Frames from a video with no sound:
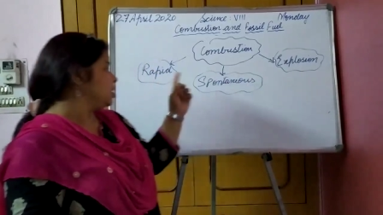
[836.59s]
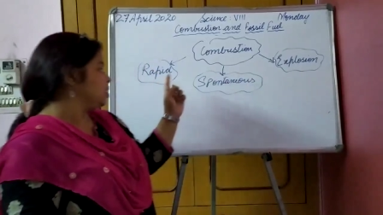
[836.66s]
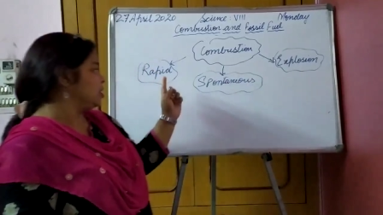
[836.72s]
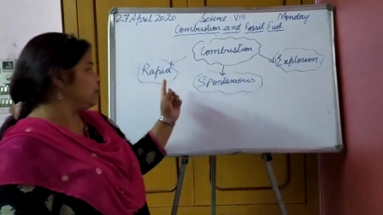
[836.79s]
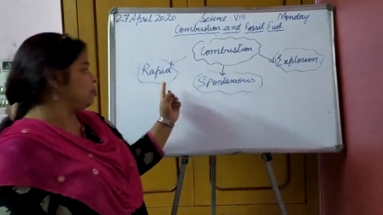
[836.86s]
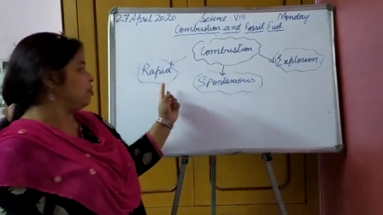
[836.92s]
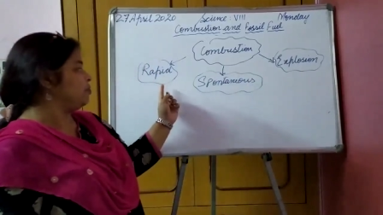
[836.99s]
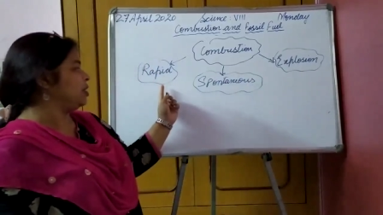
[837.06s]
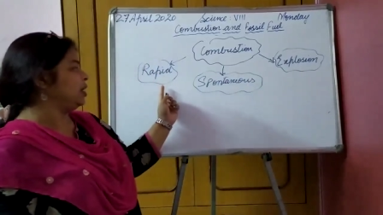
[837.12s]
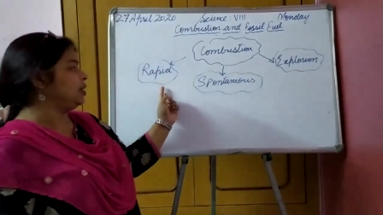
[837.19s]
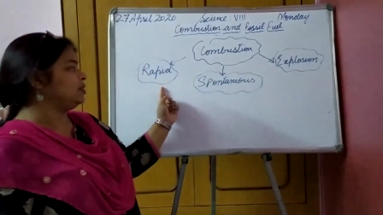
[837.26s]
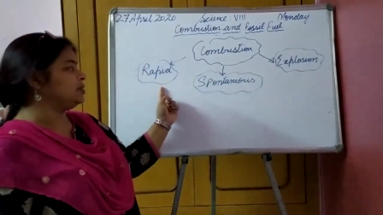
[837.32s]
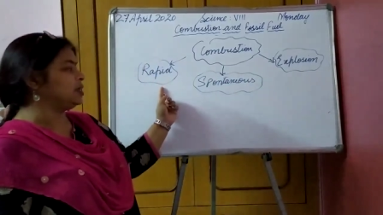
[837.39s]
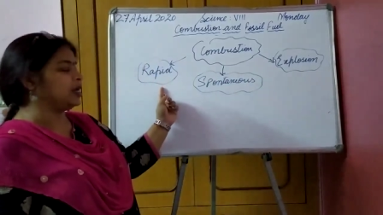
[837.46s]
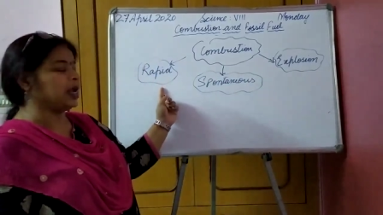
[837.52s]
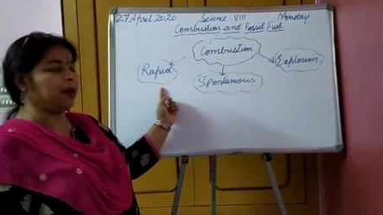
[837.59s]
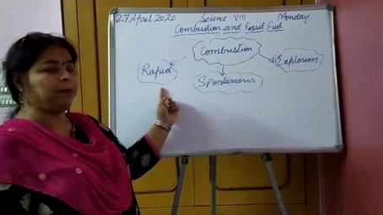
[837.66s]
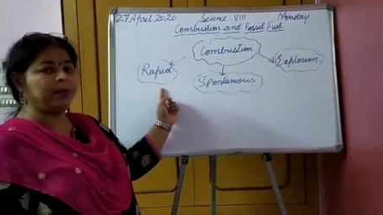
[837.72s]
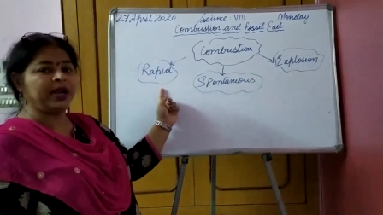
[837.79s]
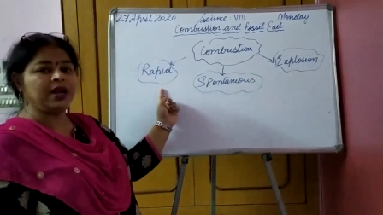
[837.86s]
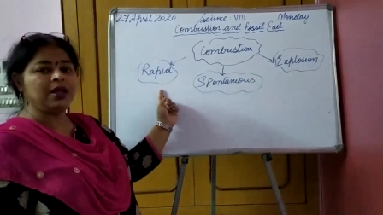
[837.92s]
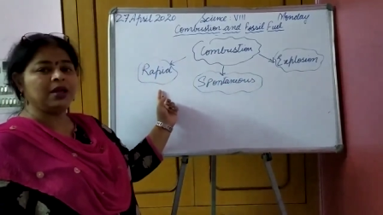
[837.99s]
Number 1 is
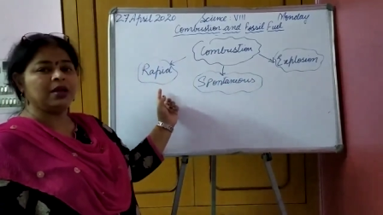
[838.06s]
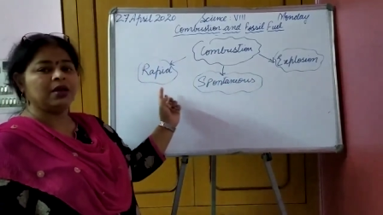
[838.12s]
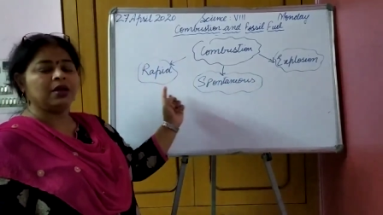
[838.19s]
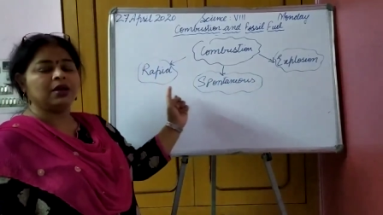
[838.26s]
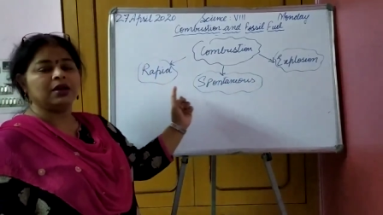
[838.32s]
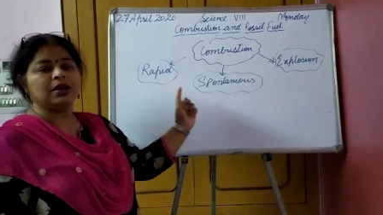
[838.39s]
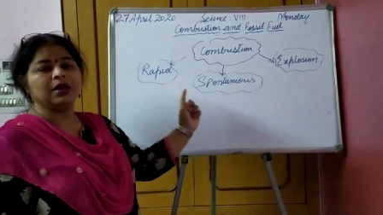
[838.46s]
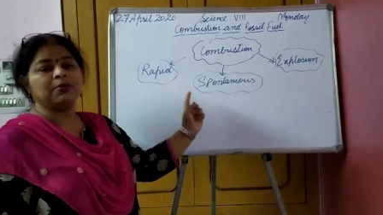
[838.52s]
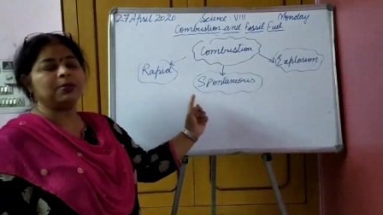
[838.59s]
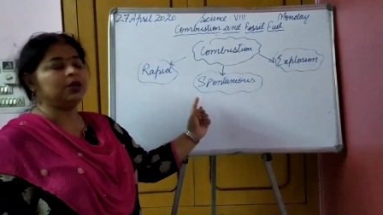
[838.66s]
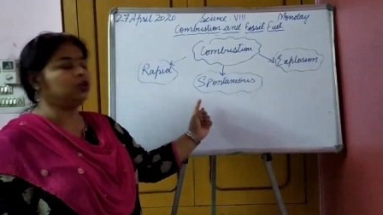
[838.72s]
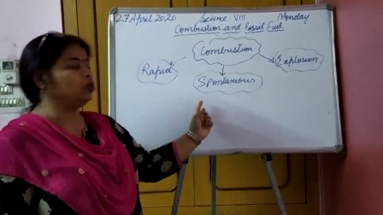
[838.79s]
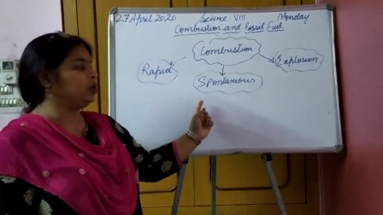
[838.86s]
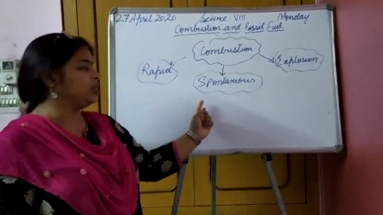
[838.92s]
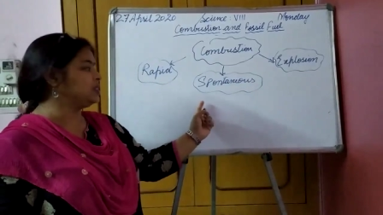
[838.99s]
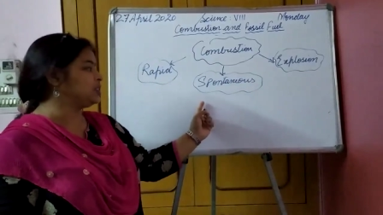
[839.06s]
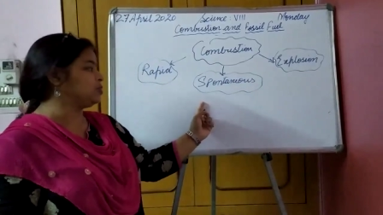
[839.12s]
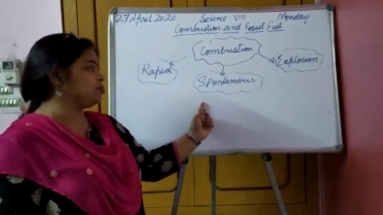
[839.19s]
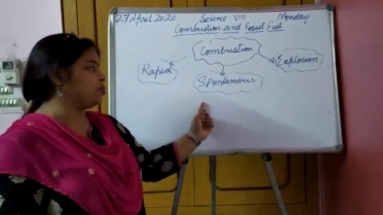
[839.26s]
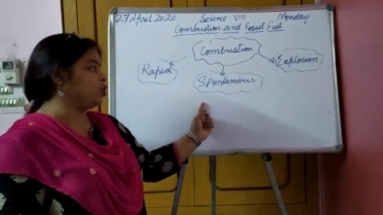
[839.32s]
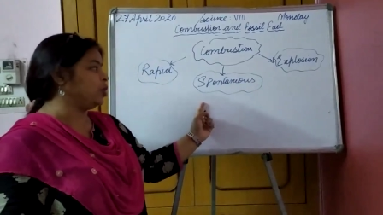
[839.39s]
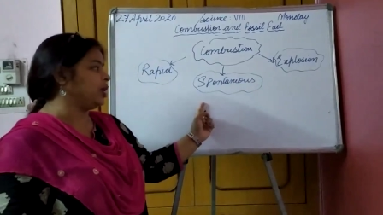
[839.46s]
rapid, number 2 is
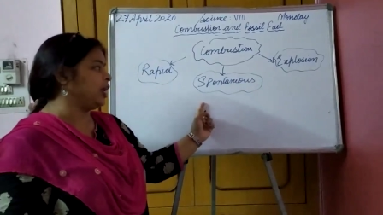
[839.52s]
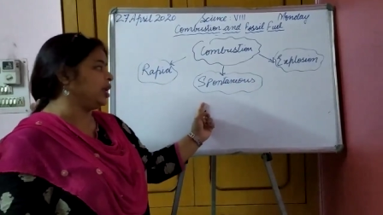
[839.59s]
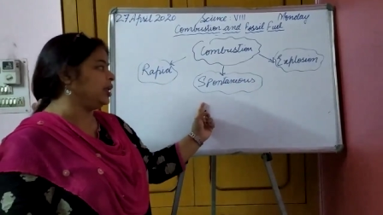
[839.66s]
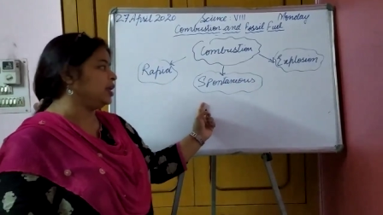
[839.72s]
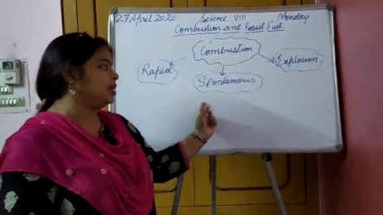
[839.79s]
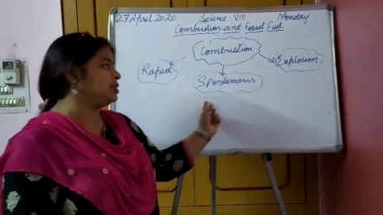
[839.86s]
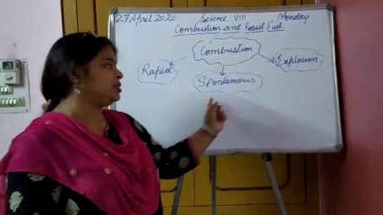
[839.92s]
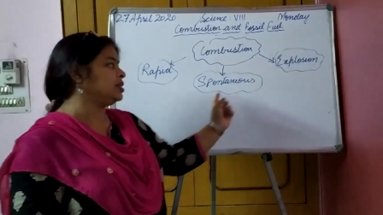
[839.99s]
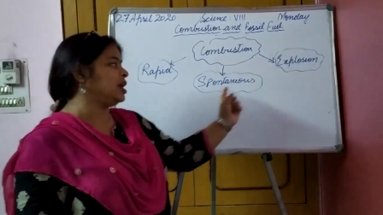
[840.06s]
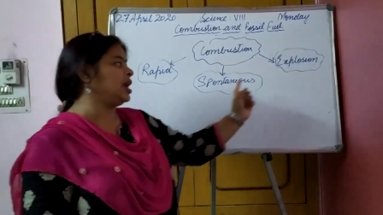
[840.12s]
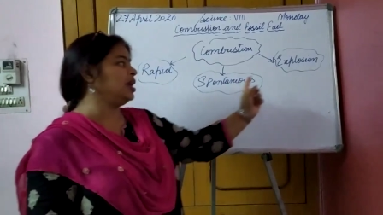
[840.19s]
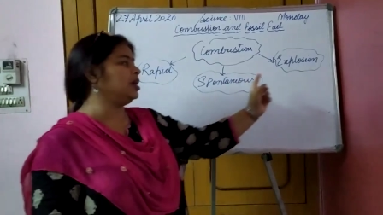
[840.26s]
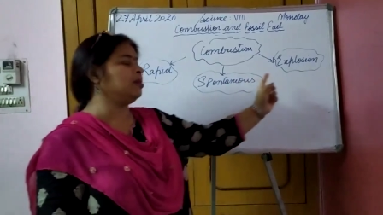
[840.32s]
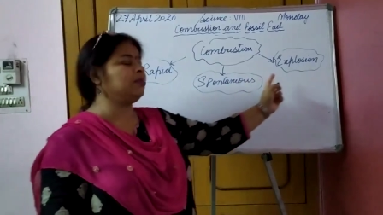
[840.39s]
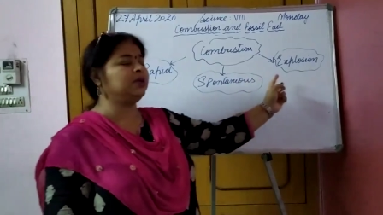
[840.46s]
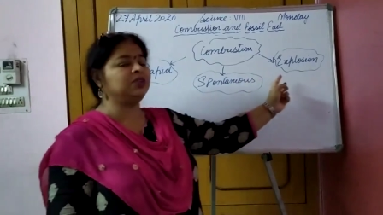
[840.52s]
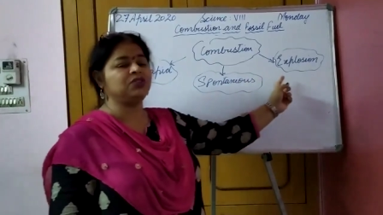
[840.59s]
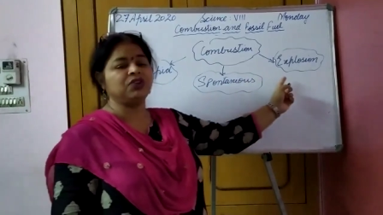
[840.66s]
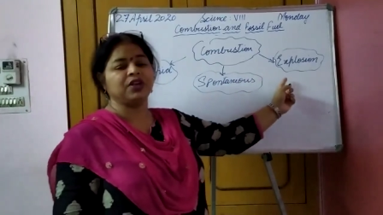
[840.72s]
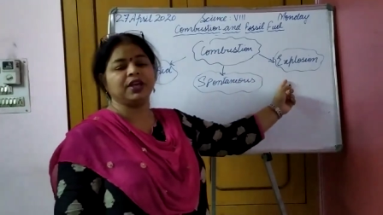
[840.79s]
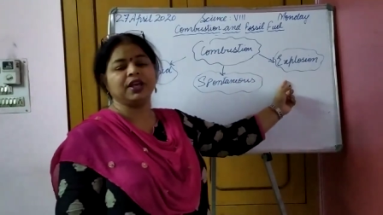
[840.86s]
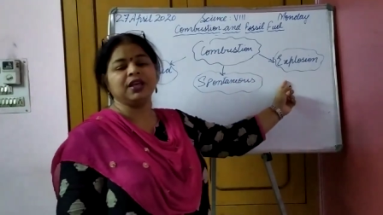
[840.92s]
spontaneous, and number
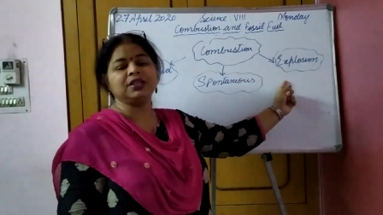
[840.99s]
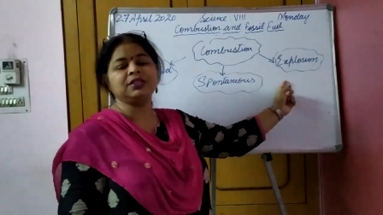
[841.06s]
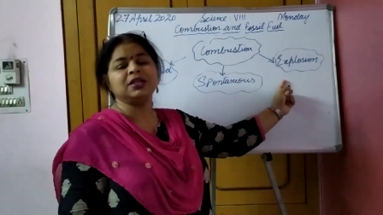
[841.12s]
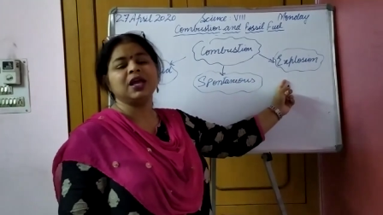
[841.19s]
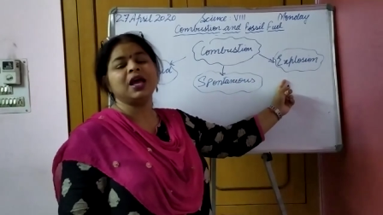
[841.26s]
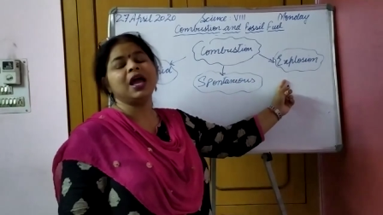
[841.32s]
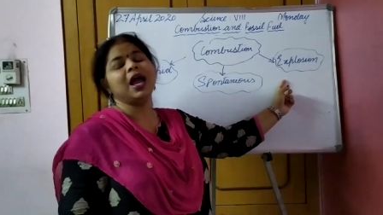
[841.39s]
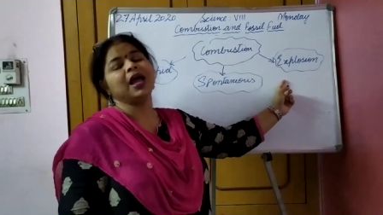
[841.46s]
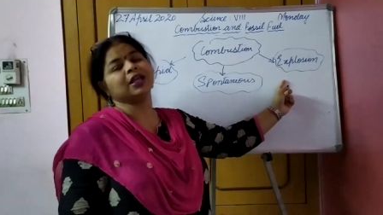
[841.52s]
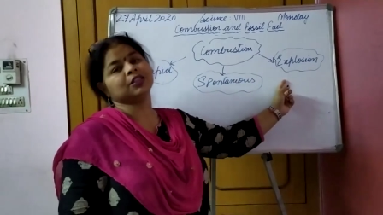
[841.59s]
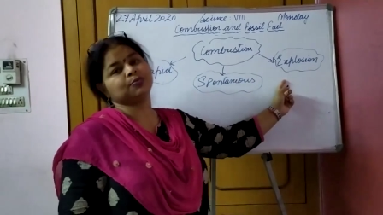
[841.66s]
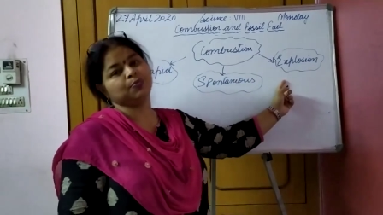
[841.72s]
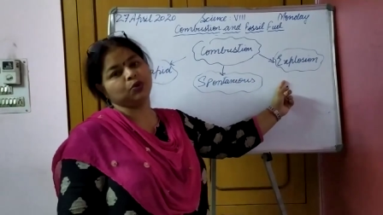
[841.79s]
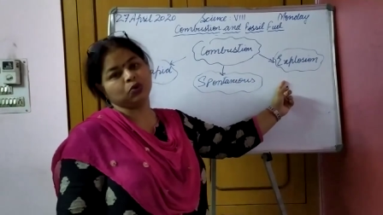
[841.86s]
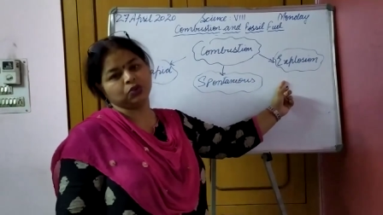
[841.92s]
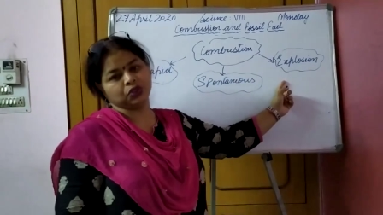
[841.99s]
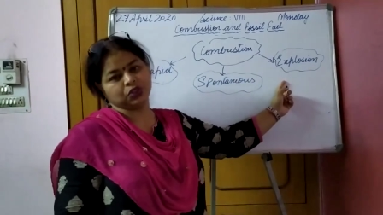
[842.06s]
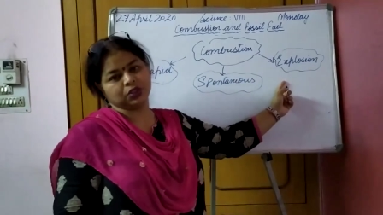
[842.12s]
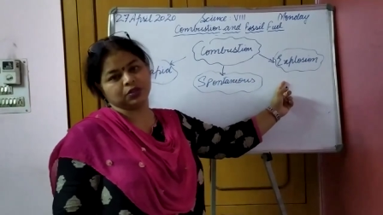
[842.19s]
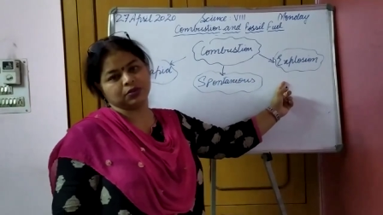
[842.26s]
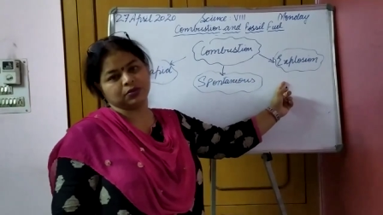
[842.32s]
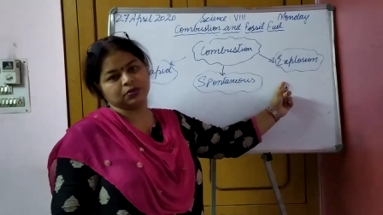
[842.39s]
3 is
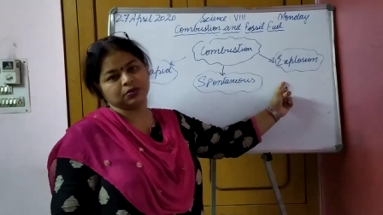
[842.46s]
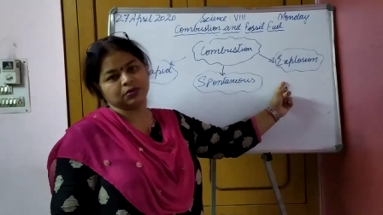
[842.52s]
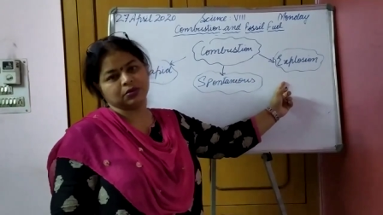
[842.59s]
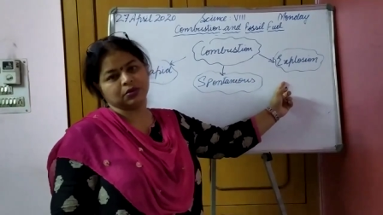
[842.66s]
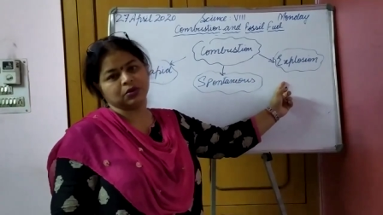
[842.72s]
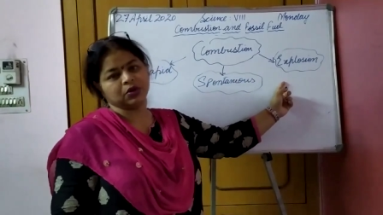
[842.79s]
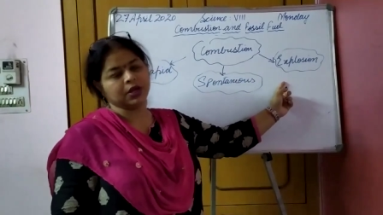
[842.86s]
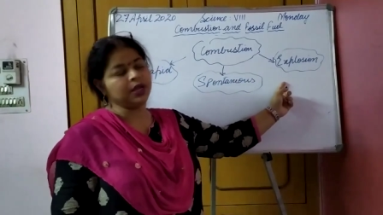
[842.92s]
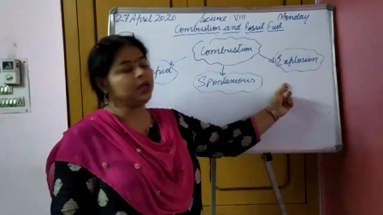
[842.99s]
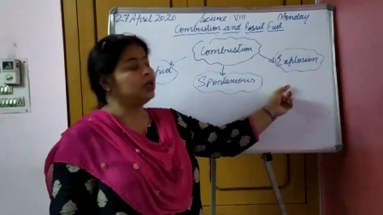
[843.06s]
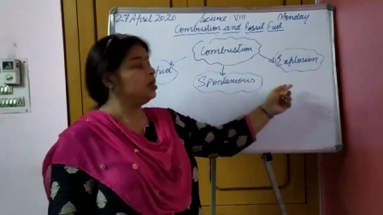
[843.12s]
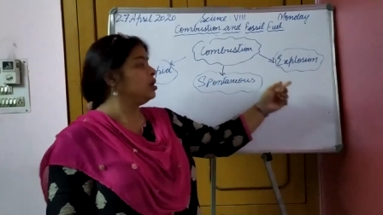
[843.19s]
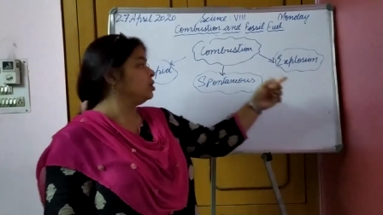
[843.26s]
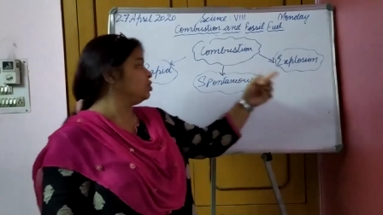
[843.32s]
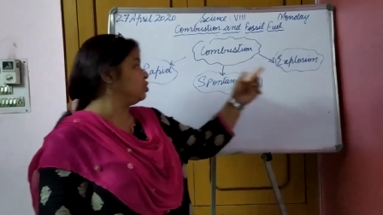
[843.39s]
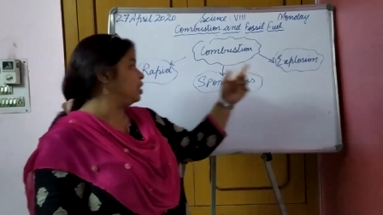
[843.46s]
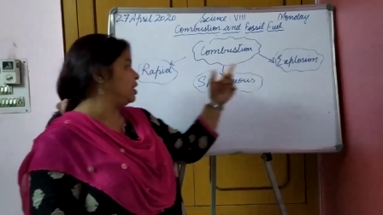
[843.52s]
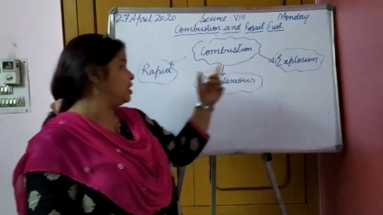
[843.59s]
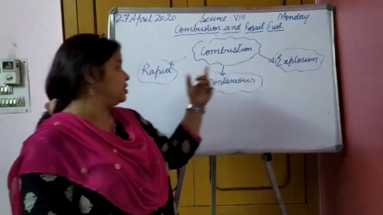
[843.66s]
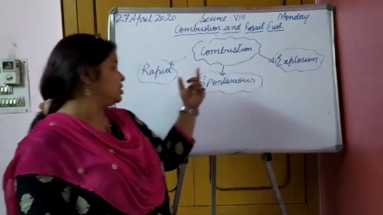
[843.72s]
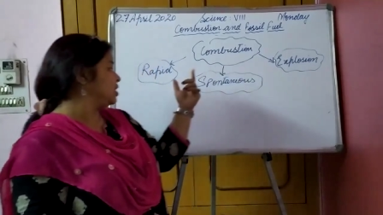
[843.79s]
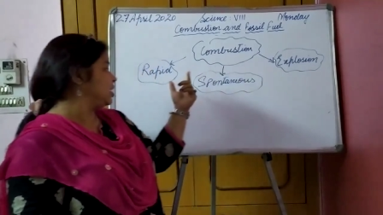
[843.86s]
explosion. Okay, so let us